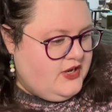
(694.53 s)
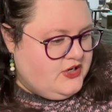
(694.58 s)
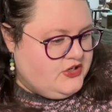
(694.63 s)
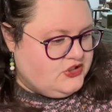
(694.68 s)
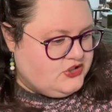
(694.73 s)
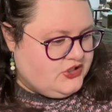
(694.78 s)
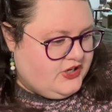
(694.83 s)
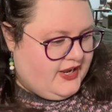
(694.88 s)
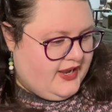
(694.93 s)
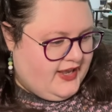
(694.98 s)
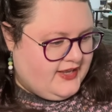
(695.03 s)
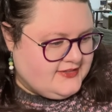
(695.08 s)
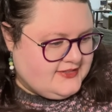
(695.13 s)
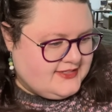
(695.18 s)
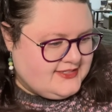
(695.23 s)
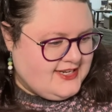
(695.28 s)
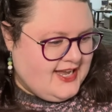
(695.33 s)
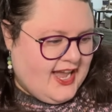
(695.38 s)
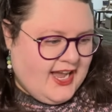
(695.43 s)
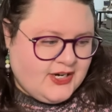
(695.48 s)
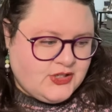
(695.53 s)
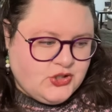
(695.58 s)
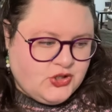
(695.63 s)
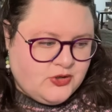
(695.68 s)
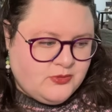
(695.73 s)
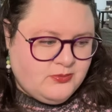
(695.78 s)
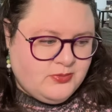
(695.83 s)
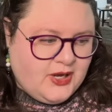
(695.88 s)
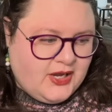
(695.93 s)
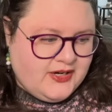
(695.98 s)
She has a
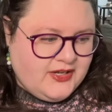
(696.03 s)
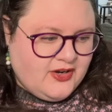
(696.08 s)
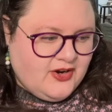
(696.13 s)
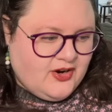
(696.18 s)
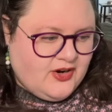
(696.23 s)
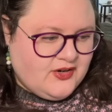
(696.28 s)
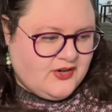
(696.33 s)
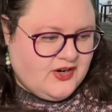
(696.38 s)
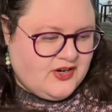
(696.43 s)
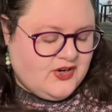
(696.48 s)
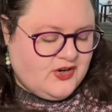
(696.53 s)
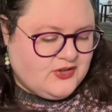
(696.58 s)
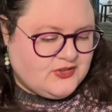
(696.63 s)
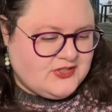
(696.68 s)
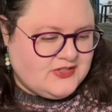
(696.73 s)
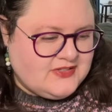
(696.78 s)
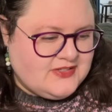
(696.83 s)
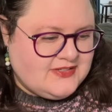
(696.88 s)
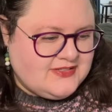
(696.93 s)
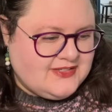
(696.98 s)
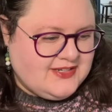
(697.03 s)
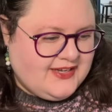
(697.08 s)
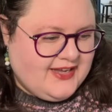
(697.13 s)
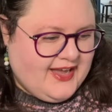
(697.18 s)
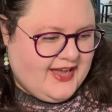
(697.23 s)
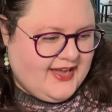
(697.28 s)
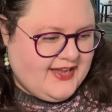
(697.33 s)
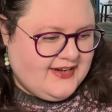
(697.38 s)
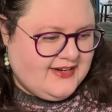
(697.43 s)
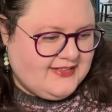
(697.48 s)
taciturn bodyguard, a narcissistic
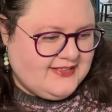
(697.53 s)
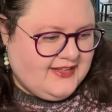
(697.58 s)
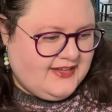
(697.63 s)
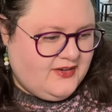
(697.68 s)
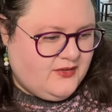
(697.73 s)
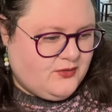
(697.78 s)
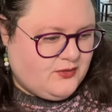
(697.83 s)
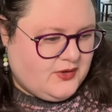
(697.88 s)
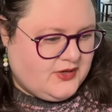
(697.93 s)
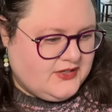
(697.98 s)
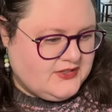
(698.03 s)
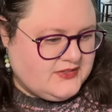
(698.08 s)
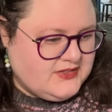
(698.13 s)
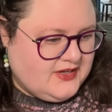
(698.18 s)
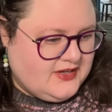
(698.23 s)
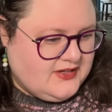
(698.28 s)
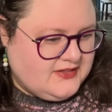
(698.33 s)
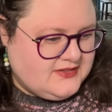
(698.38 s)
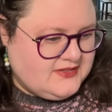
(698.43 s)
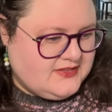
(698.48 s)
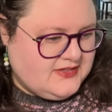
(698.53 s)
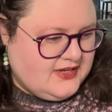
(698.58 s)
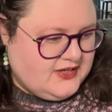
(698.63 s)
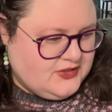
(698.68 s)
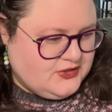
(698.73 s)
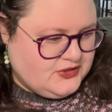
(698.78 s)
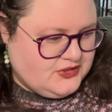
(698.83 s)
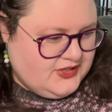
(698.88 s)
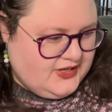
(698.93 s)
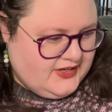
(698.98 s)
cat, and a late Renaissance
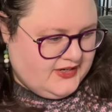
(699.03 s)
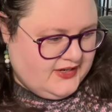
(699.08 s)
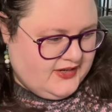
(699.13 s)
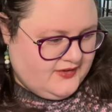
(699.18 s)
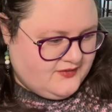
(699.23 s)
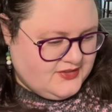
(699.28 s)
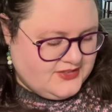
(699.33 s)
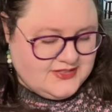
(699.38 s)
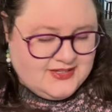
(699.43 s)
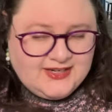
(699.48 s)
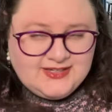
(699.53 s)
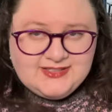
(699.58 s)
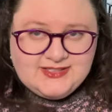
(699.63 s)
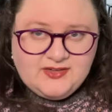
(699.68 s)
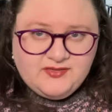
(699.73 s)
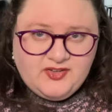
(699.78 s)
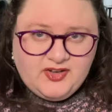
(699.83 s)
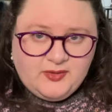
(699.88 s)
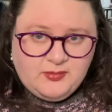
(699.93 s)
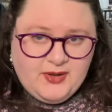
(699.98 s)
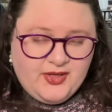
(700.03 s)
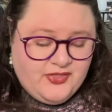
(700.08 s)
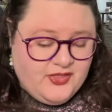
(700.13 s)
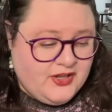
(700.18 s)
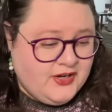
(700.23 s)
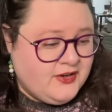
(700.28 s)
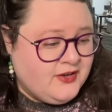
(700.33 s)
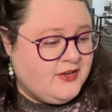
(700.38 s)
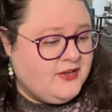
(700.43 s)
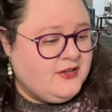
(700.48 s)
understanding of the scientific
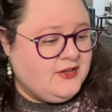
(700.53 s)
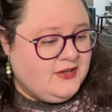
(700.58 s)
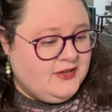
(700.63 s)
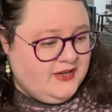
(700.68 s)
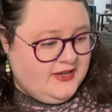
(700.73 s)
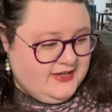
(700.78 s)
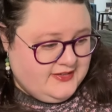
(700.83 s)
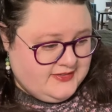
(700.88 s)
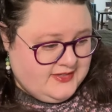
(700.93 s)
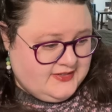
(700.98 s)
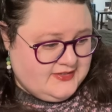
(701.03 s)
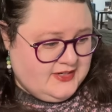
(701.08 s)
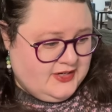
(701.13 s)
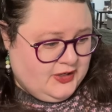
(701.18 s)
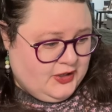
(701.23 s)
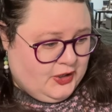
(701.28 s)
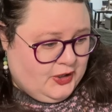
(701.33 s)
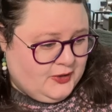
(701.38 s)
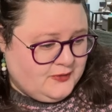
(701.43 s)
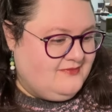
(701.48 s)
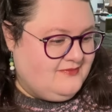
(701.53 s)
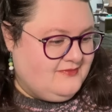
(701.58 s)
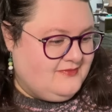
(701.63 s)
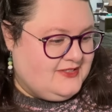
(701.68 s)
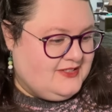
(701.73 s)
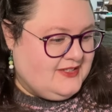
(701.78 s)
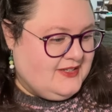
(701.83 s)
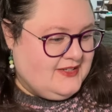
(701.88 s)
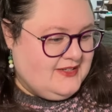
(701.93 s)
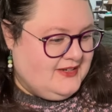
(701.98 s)
method assisting her.
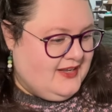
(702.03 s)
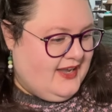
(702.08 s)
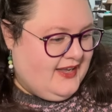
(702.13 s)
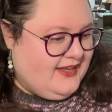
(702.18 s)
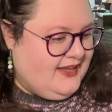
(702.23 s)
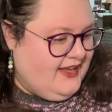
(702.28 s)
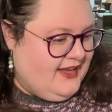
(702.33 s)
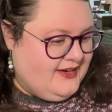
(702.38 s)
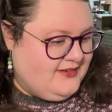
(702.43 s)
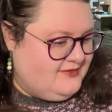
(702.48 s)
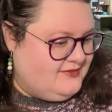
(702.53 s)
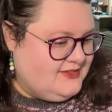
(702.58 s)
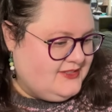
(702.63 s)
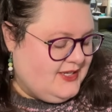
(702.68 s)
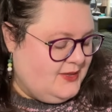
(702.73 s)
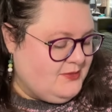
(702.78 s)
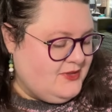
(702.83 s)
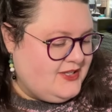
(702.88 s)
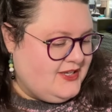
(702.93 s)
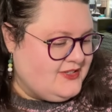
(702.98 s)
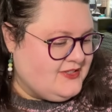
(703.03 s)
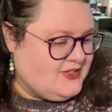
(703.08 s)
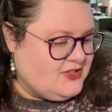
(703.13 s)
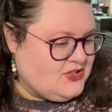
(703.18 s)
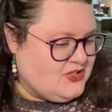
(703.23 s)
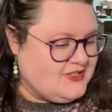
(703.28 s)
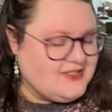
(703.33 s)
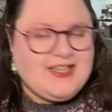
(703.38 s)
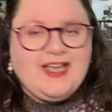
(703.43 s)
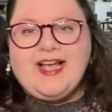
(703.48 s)
And again, some of these it's
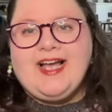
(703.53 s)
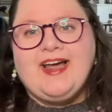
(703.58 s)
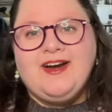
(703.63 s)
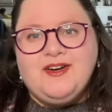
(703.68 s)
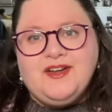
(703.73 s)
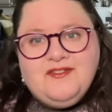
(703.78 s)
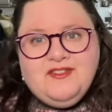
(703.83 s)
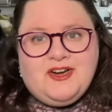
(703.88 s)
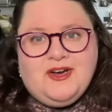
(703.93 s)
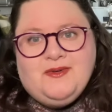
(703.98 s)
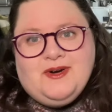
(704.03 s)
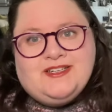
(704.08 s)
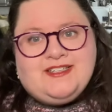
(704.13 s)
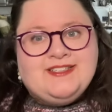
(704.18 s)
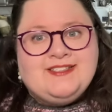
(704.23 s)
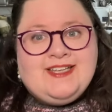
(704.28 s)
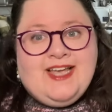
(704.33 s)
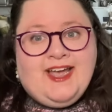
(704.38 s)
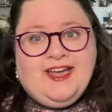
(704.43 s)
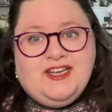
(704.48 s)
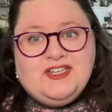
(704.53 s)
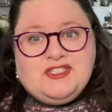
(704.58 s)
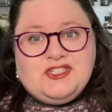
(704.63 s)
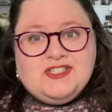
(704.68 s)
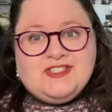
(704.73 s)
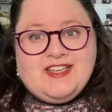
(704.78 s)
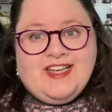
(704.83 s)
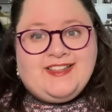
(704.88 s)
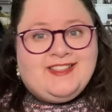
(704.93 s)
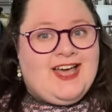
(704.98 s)
just like, I don't even know what to say. It's just
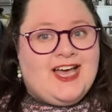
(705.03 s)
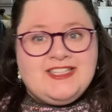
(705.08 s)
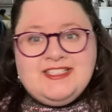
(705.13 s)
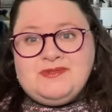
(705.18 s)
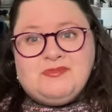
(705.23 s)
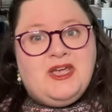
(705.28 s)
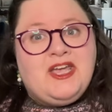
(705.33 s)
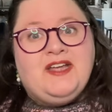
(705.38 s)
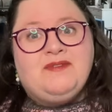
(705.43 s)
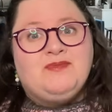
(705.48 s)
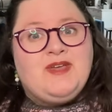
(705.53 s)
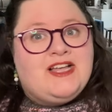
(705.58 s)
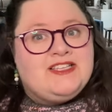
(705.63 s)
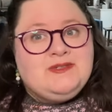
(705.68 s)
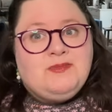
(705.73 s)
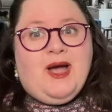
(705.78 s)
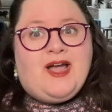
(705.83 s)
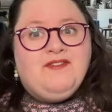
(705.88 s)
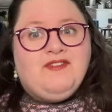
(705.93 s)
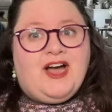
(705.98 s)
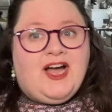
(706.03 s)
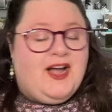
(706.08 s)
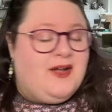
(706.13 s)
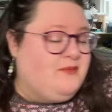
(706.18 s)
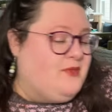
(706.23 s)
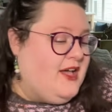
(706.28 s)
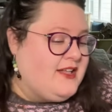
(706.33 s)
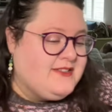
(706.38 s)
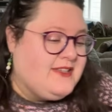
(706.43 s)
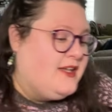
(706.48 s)
like, that's me. That's my vibe.
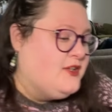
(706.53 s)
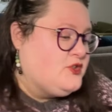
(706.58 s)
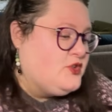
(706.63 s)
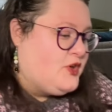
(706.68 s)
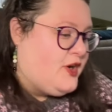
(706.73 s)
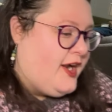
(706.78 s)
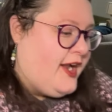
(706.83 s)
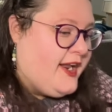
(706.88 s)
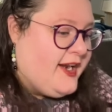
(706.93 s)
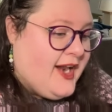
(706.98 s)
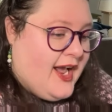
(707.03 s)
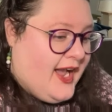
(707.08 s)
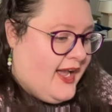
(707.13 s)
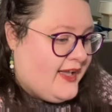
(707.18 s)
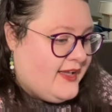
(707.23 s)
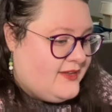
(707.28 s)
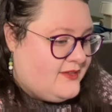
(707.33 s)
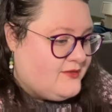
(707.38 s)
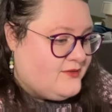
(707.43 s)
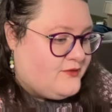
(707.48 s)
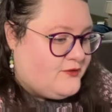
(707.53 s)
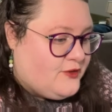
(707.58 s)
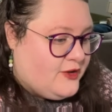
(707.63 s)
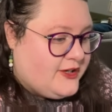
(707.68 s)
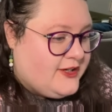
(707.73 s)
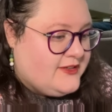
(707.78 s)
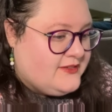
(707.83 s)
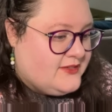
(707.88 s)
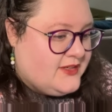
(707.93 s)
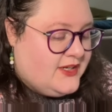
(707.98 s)
That sounds great. I
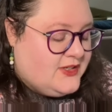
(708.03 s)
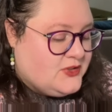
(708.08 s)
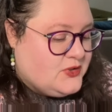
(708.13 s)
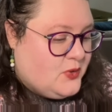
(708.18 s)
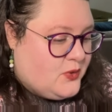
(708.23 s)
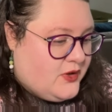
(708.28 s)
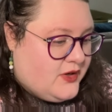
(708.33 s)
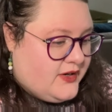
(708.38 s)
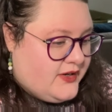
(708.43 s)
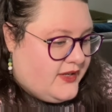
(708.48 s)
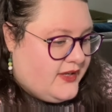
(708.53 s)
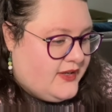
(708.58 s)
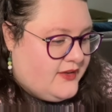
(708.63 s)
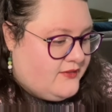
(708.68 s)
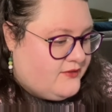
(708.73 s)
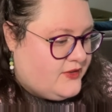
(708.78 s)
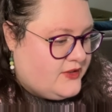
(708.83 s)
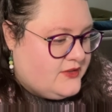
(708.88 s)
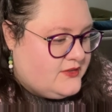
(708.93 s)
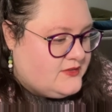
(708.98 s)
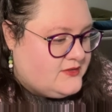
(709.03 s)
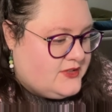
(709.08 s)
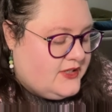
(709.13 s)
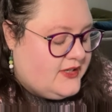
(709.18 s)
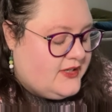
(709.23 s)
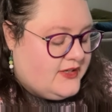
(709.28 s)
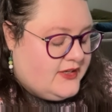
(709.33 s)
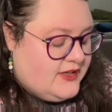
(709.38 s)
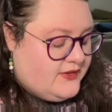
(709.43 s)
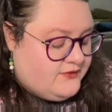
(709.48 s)
freaking adore King T.
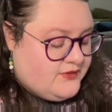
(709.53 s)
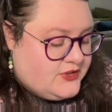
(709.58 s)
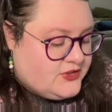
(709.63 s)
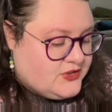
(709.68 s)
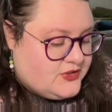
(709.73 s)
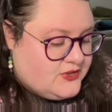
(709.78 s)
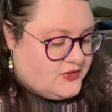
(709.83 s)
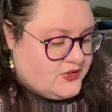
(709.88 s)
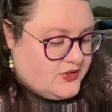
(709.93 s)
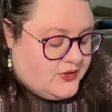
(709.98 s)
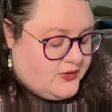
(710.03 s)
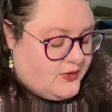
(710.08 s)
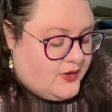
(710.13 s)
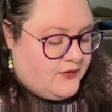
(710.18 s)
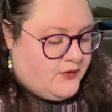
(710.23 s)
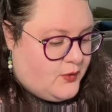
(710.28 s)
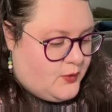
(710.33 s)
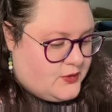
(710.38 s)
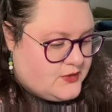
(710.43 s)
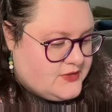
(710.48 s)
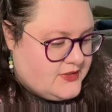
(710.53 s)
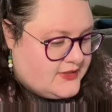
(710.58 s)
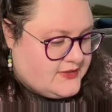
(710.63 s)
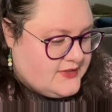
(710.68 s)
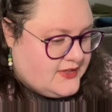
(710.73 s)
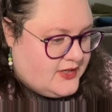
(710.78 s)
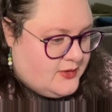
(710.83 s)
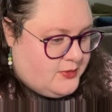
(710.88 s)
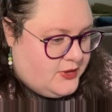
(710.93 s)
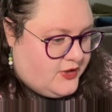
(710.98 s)
Kingfisher, so of course that's
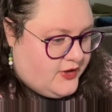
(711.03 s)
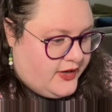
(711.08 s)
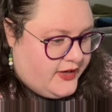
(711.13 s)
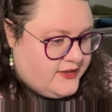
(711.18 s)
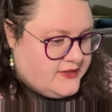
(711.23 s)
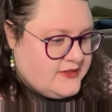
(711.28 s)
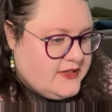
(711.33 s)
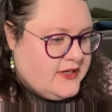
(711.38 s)
going to be great.